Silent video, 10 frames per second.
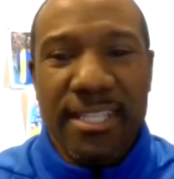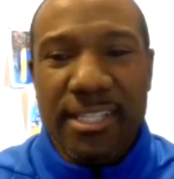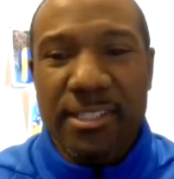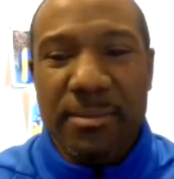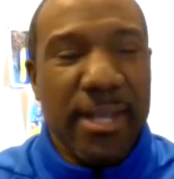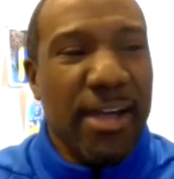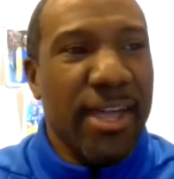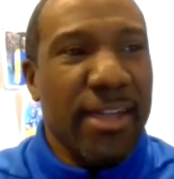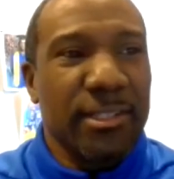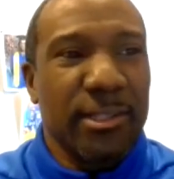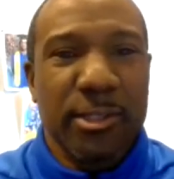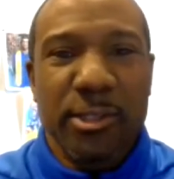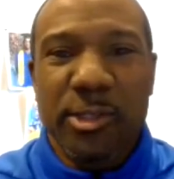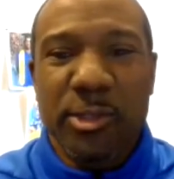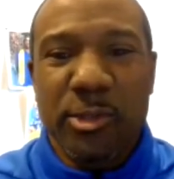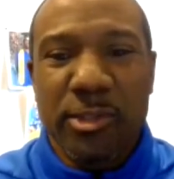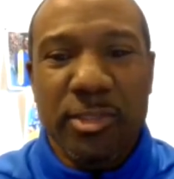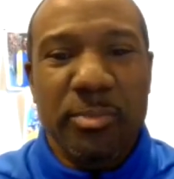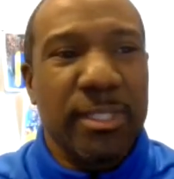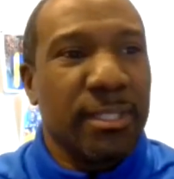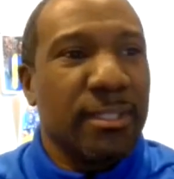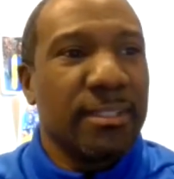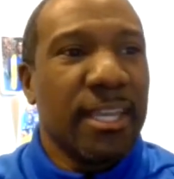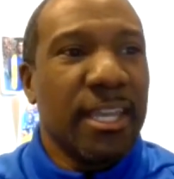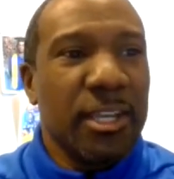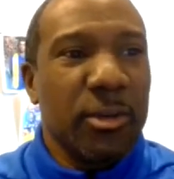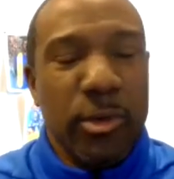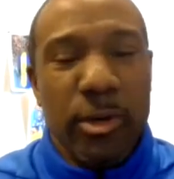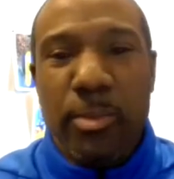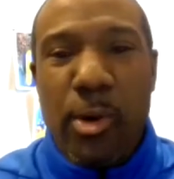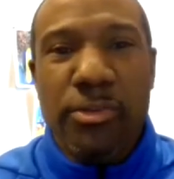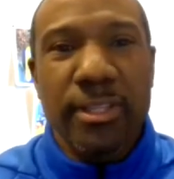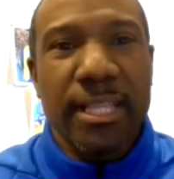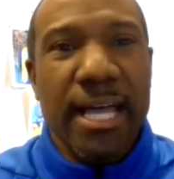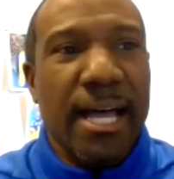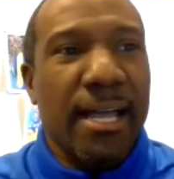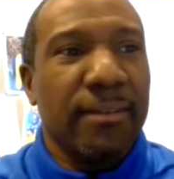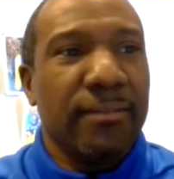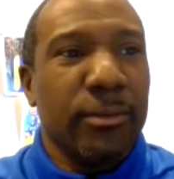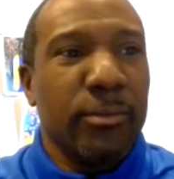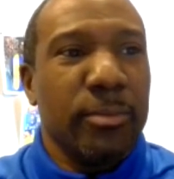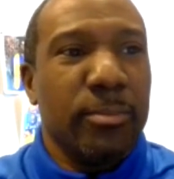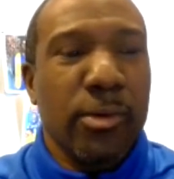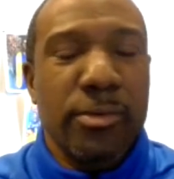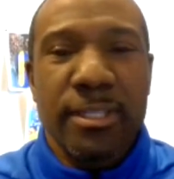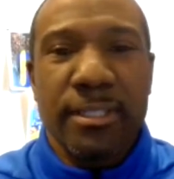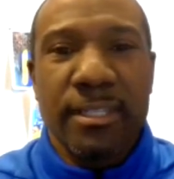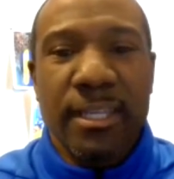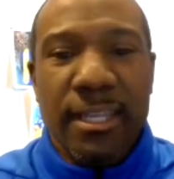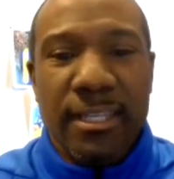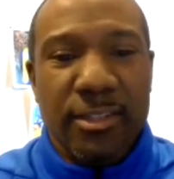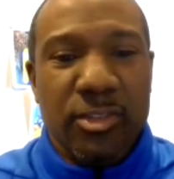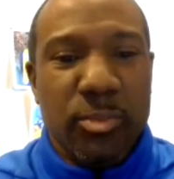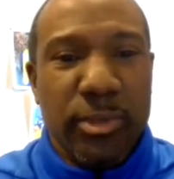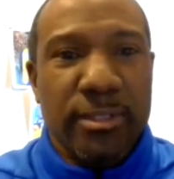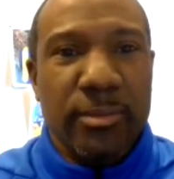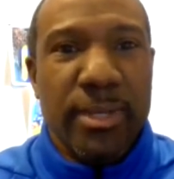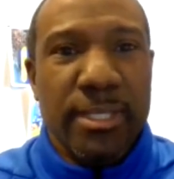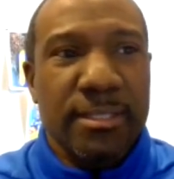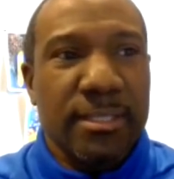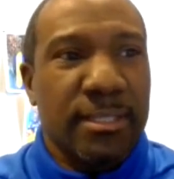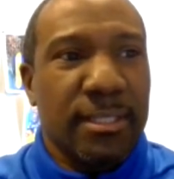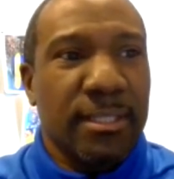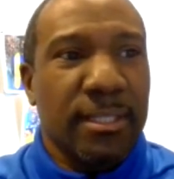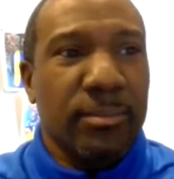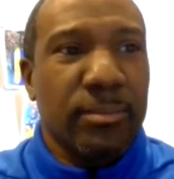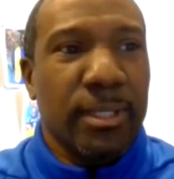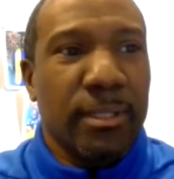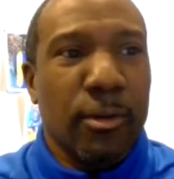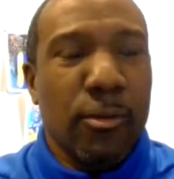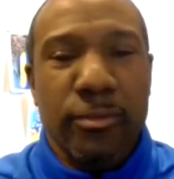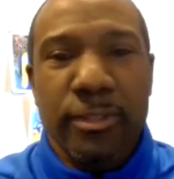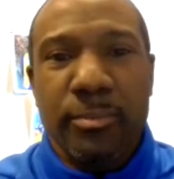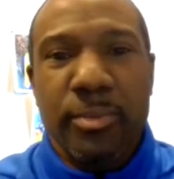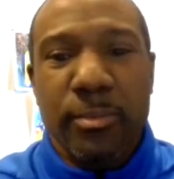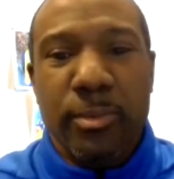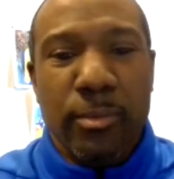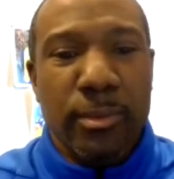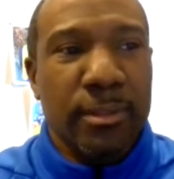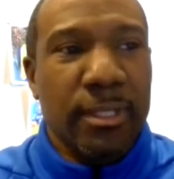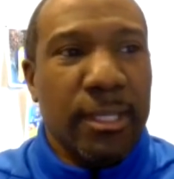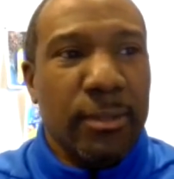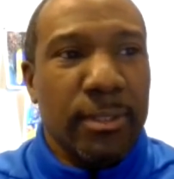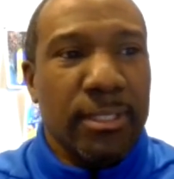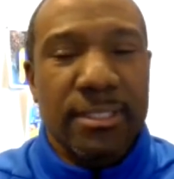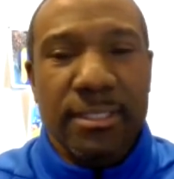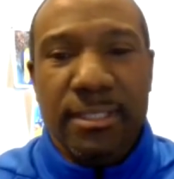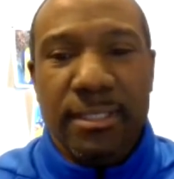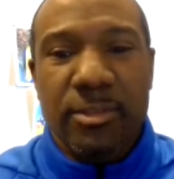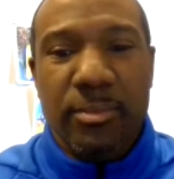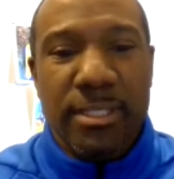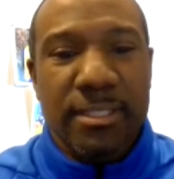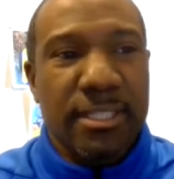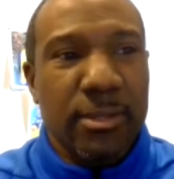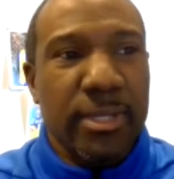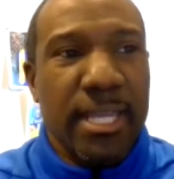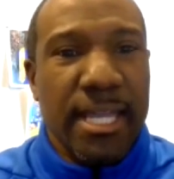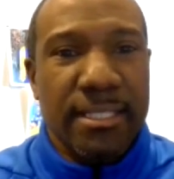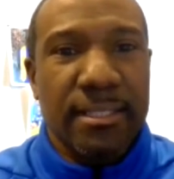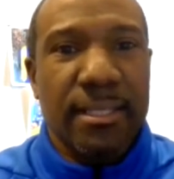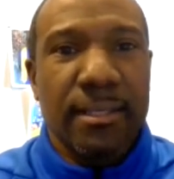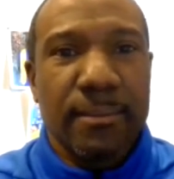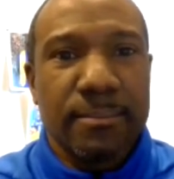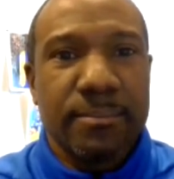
That's something I've had to learn too, just because we're both alive and we both can can spread the message, and and and hopefully people will will listen to this message that we had today.